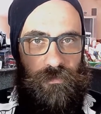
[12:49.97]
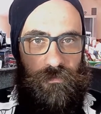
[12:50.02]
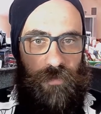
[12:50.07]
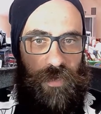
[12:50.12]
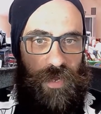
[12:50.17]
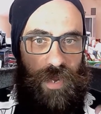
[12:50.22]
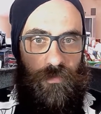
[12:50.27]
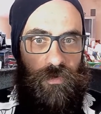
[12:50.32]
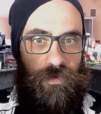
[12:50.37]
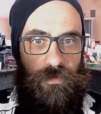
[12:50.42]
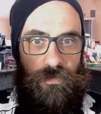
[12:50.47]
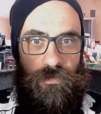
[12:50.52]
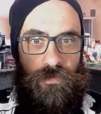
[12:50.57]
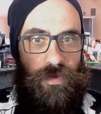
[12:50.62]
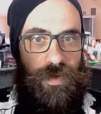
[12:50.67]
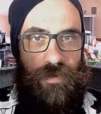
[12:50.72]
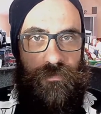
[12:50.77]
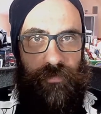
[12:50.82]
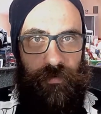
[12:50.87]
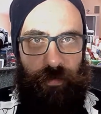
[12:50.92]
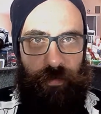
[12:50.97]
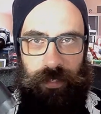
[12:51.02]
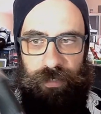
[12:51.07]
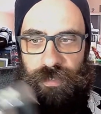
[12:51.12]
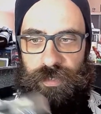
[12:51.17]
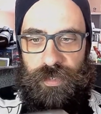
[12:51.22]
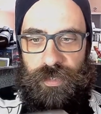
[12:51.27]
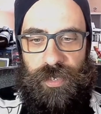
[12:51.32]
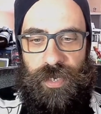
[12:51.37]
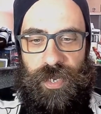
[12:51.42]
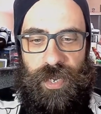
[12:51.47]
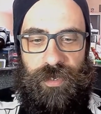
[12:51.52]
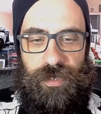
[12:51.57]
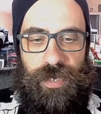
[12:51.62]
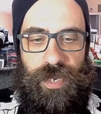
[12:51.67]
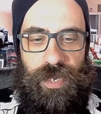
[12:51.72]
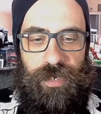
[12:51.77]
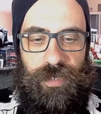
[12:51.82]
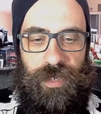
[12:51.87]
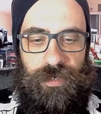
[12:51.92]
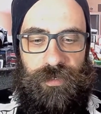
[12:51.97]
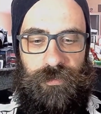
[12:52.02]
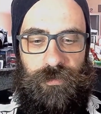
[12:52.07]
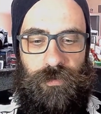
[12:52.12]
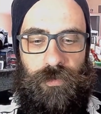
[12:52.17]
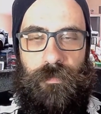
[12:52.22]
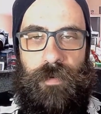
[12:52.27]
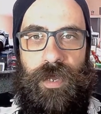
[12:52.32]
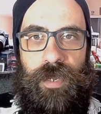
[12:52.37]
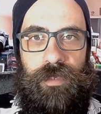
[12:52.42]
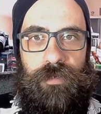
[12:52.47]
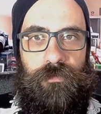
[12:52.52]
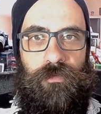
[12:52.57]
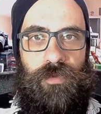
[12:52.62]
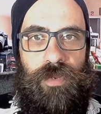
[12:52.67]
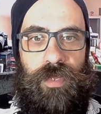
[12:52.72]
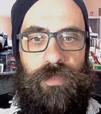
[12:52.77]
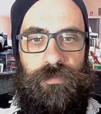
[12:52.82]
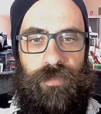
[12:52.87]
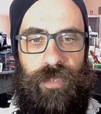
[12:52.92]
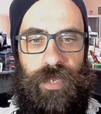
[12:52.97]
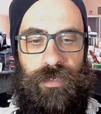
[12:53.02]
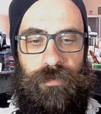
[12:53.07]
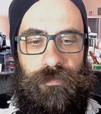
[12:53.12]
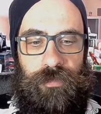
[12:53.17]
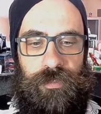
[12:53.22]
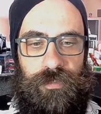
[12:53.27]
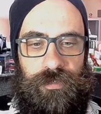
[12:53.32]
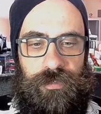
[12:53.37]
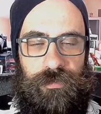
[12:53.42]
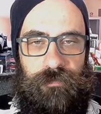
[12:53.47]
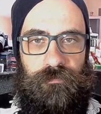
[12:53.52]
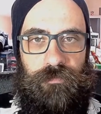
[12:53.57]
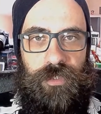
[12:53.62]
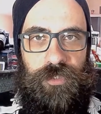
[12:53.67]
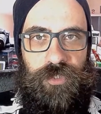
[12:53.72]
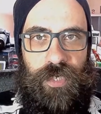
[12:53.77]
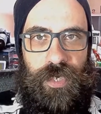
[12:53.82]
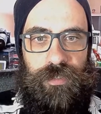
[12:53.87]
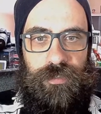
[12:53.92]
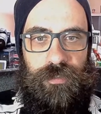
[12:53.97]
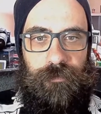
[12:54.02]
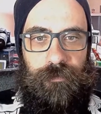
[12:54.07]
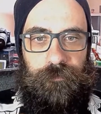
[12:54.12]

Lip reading: camera or whatever, and I can go by without any much hassle.